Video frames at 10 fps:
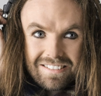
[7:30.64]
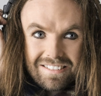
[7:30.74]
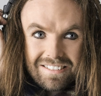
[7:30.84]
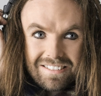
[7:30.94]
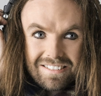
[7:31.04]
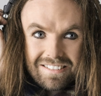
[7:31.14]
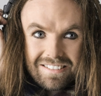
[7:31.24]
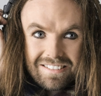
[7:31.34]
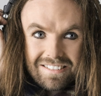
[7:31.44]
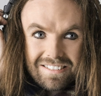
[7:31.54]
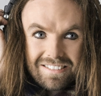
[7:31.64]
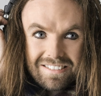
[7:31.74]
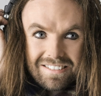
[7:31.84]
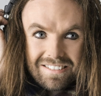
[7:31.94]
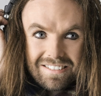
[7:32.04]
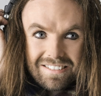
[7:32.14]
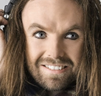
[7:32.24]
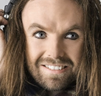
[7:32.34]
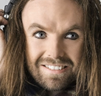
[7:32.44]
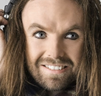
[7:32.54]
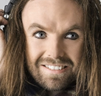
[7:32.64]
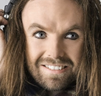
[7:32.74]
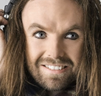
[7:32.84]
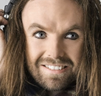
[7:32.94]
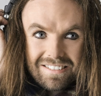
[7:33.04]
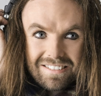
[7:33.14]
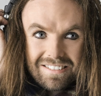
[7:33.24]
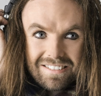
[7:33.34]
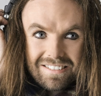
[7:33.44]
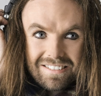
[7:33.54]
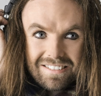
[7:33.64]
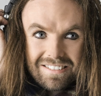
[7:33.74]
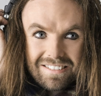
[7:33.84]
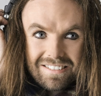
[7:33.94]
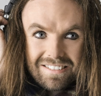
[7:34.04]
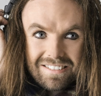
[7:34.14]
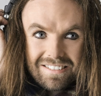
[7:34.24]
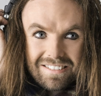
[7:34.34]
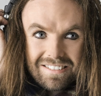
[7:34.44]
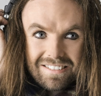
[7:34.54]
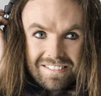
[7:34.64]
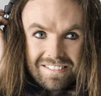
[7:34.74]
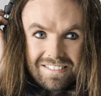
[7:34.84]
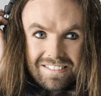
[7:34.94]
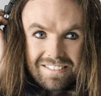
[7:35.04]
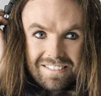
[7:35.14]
This is a still picture; no speech is visible.